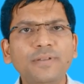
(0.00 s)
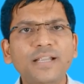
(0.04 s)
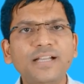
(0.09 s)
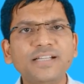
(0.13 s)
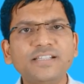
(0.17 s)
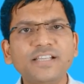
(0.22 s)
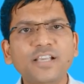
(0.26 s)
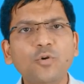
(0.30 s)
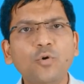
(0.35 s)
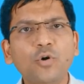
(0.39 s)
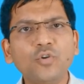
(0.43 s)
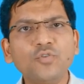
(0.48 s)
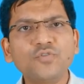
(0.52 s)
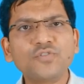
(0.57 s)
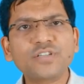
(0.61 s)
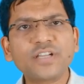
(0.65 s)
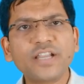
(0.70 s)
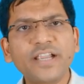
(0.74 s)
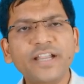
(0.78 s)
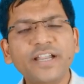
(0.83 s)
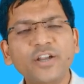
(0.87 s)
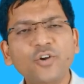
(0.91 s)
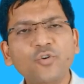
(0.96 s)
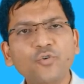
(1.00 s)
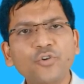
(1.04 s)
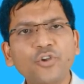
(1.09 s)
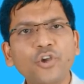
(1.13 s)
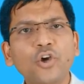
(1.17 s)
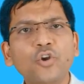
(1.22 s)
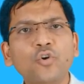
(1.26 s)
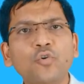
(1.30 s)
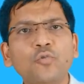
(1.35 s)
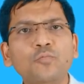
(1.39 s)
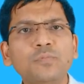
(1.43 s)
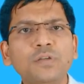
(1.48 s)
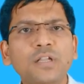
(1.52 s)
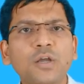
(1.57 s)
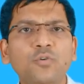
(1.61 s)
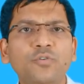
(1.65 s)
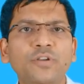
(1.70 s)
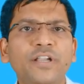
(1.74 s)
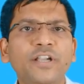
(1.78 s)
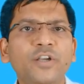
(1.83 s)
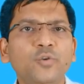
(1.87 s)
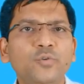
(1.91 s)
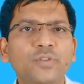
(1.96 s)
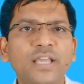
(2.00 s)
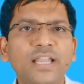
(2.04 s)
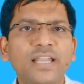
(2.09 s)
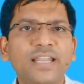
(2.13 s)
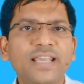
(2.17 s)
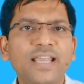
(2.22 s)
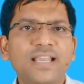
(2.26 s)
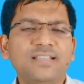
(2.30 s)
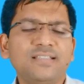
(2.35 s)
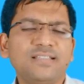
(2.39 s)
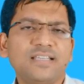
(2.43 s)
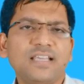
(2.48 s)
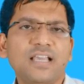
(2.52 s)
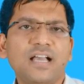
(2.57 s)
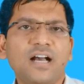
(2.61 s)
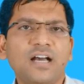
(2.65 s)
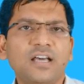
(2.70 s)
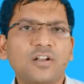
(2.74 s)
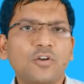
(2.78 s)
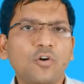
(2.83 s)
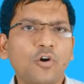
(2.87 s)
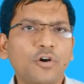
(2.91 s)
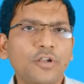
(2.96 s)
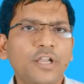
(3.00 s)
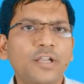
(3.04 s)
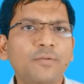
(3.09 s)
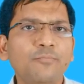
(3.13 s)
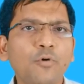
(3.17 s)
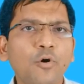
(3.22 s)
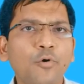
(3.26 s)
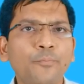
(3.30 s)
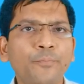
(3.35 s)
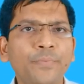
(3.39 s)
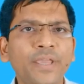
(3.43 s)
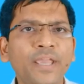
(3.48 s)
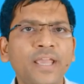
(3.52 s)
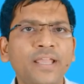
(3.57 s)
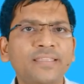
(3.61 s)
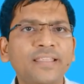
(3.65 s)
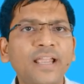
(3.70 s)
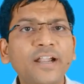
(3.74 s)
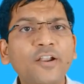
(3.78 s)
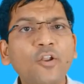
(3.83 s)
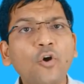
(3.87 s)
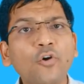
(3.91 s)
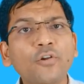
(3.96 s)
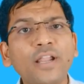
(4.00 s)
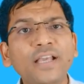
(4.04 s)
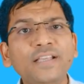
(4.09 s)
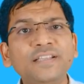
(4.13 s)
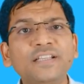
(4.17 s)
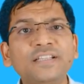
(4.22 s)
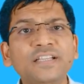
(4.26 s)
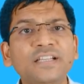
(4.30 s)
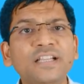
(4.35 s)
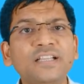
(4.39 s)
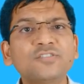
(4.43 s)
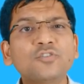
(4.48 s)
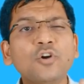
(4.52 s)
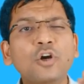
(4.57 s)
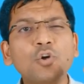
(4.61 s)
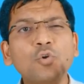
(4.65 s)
Let's say you want to stay into your hometown, into Delhi NCR or in Bombay, and that organization has got